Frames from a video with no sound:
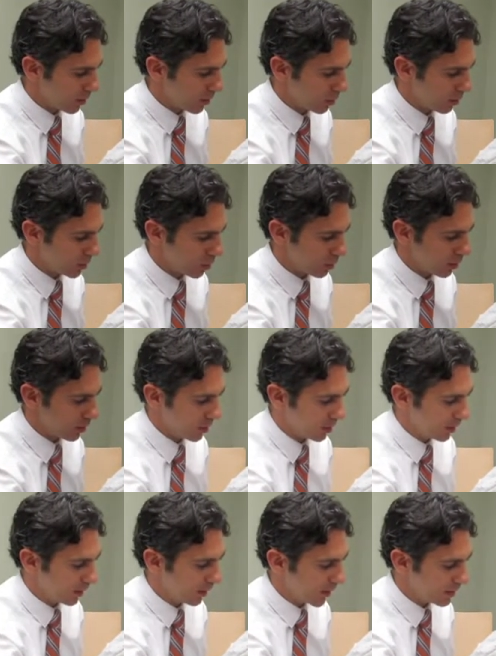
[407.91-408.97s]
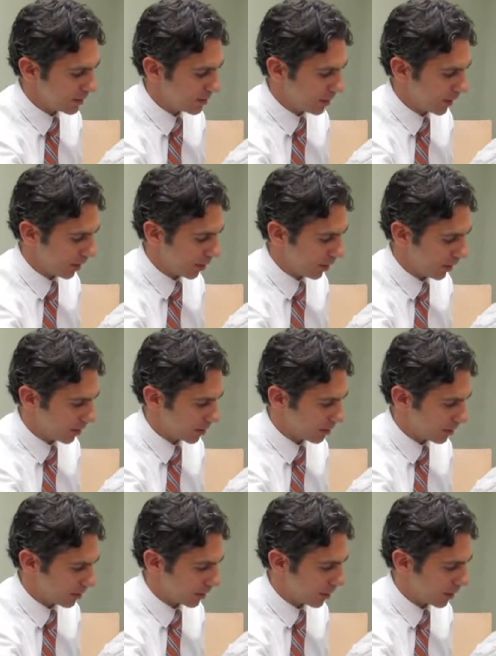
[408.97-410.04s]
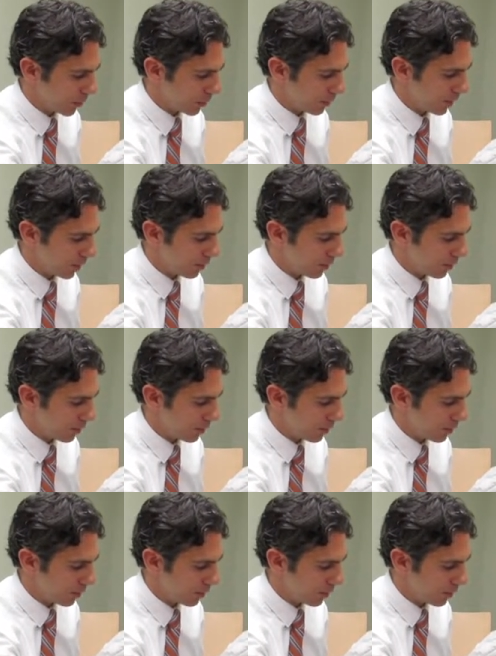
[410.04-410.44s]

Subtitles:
which will cleanse the area and get rid of any